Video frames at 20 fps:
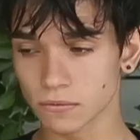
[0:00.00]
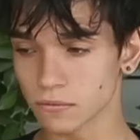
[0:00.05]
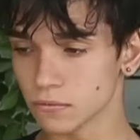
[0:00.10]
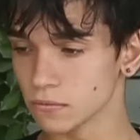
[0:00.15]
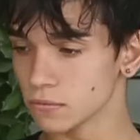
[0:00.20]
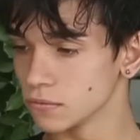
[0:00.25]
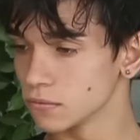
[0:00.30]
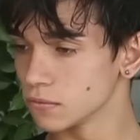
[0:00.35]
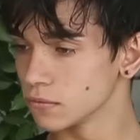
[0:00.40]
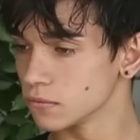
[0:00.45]

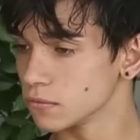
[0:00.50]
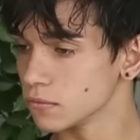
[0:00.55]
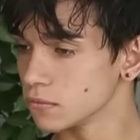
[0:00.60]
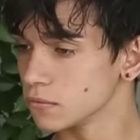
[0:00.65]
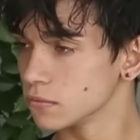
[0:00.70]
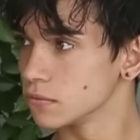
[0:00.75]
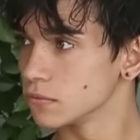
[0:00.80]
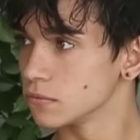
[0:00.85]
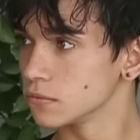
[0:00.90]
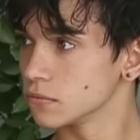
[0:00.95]

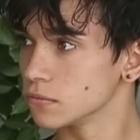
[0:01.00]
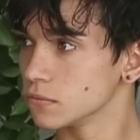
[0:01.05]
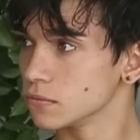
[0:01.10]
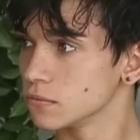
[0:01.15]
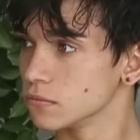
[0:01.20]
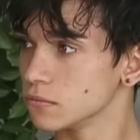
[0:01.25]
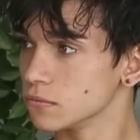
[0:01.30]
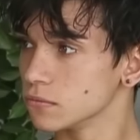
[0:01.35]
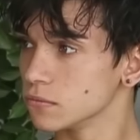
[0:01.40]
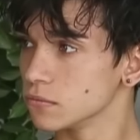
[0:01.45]

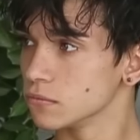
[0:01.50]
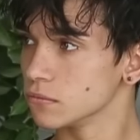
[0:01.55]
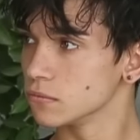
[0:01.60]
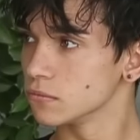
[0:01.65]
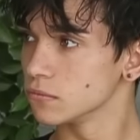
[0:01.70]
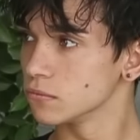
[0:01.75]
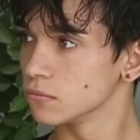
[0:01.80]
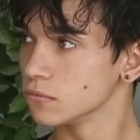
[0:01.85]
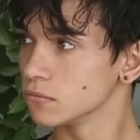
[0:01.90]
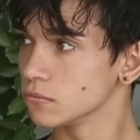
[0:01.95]

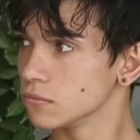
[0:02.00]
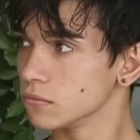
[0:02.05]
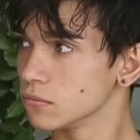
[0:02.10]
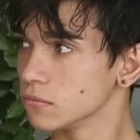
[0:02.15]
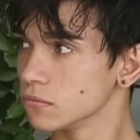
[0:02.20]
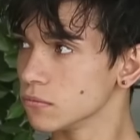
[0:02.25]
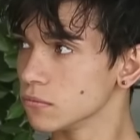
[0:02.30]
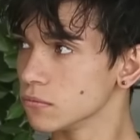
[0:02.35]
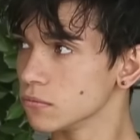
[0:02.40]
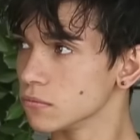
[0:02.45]

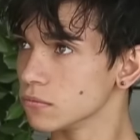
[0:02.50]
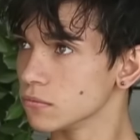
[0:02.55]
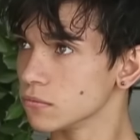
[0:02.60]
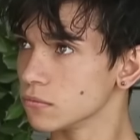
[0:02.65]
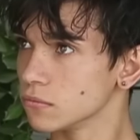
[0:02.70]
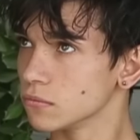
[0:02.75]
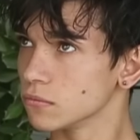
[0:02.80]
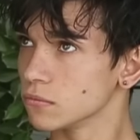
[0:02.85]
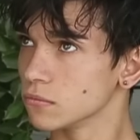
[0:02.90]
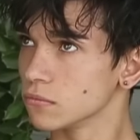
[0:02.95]

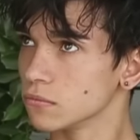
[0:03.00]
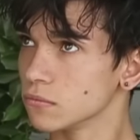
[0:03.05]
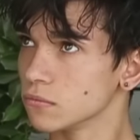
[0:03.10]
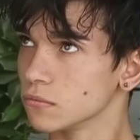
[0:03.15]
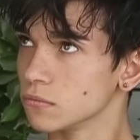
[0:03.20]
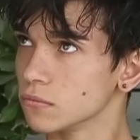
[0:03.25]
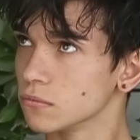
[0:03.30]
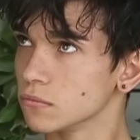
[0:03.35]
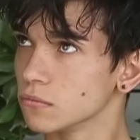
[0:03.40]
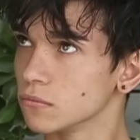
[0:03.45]

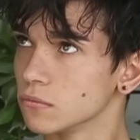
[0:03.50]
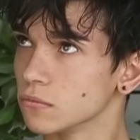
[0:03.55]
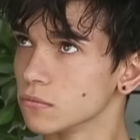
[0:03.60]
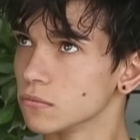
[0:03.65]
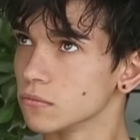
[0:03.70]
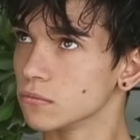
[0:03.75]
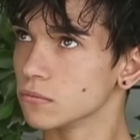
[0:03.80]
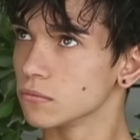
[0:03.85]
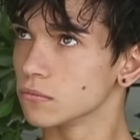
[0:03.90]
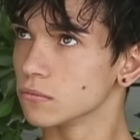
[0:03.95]

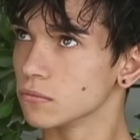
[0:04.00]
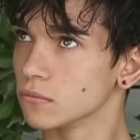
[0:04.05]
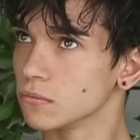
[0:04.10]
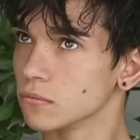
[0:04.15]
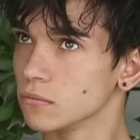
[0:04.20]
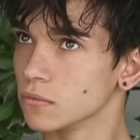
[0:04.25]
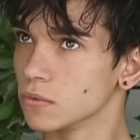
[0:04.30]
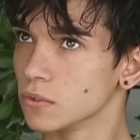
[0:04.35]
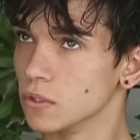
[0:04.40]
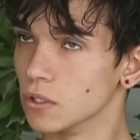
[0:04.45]

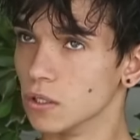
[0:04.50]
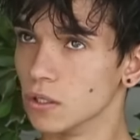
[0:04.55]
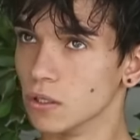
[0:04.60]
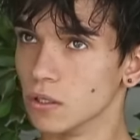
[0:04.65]
This person isn't speaking.